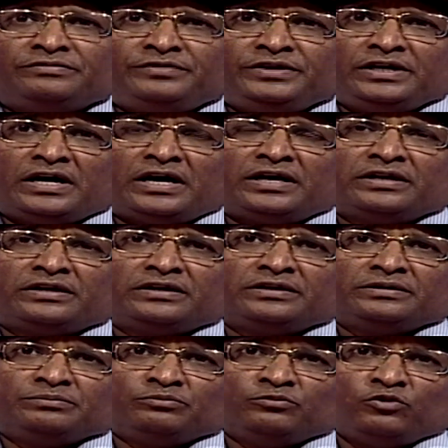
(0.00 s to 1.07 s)
we are
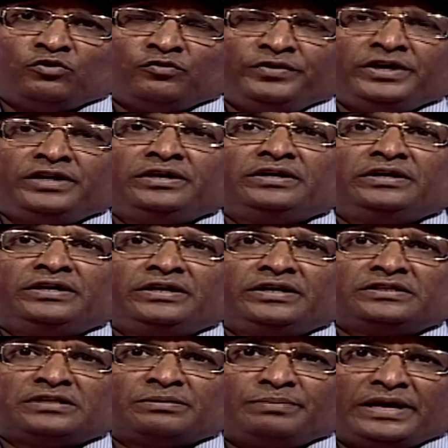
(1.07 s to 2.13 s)
moving in
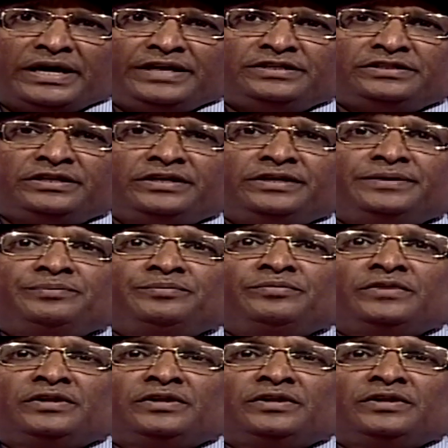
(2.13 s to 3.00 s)
a supply chain